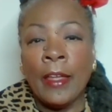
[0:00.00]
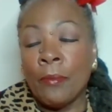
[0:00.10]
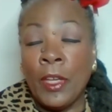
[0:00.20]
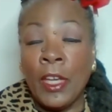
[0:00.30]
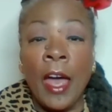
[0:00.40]

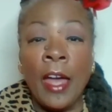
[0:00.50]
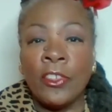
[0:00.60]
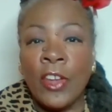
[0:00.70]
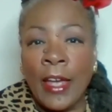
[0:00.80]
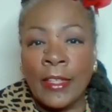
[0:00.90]
beyond
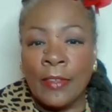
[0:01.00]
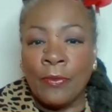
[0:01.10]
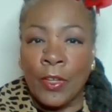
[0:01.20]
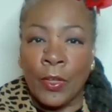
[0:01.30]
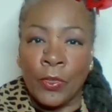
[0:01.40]

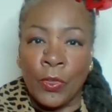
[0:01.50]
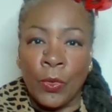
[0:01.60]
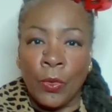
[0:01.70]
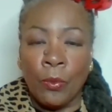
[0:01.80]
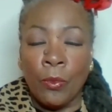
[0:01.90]
Jacksonville
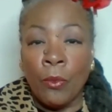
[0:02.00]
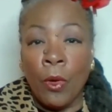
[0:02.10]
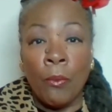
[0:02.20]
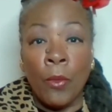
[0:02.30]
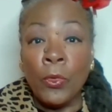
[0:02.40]
to
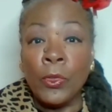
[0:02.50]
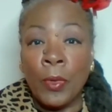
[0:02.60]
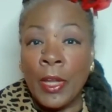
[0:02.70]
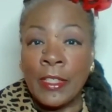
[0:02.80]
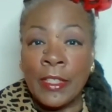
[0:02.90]
most
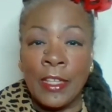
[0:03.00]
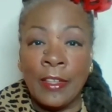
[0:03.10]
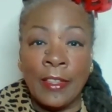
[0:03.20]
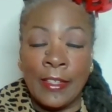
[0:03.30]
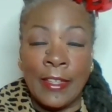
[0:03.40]
places
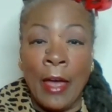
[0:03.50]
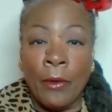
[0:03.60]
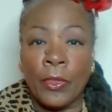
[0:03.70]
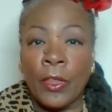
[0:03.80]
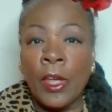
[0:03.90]
in the
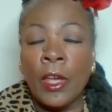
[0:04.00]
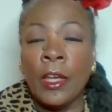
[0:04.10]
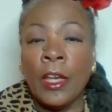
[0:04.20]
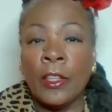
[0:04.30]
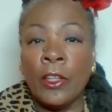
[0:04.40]
South
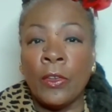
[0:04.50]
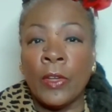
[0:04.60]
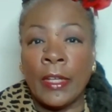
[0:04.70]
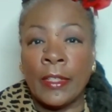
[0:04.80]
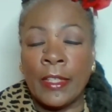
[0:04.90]
in the
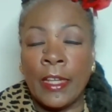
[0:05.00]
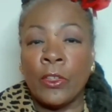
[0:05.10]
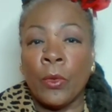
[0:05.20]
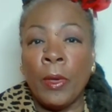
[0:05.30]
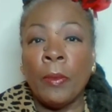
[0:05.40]
United States.
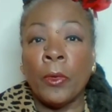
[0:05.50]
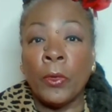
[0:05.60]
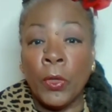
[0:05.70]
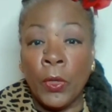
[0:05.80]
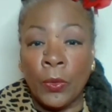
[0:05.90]
So people
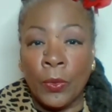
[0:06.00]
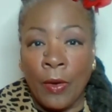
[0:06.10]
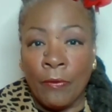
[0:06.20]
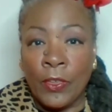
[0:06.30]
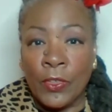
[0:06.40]
knew
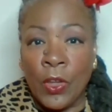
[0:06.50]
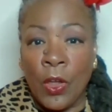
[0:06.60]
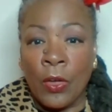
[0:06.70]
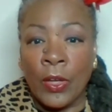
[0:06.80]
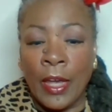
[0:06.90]
of the
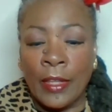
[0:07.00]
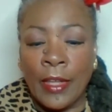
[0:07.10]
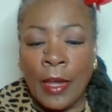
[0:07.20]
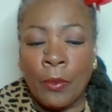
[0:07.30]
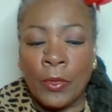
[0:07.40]
song and
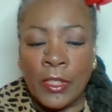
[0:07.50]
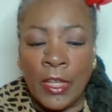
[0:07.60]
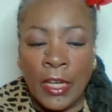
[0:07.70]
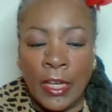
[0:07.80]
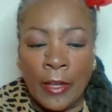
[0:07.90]
they were
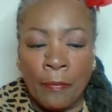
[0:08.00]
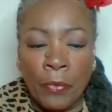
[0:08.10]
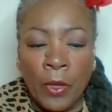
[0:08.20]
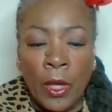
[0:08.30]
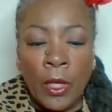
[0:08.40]
singing it.
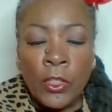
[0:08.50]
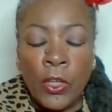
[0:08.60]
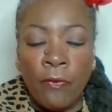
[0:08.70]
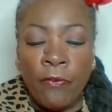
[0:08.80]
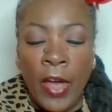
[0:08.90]

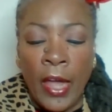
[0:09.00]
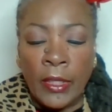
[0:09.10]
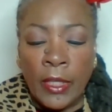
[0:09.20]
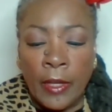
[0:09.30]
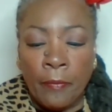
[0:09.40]
Till
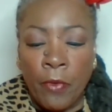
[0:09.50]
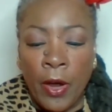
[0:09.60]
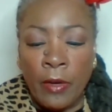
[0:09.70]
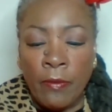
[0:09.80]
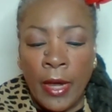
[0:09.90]
finally,
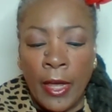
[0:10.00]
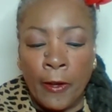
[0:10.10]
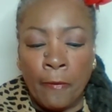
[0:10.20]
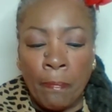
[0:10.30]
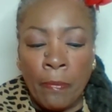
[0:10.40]
right around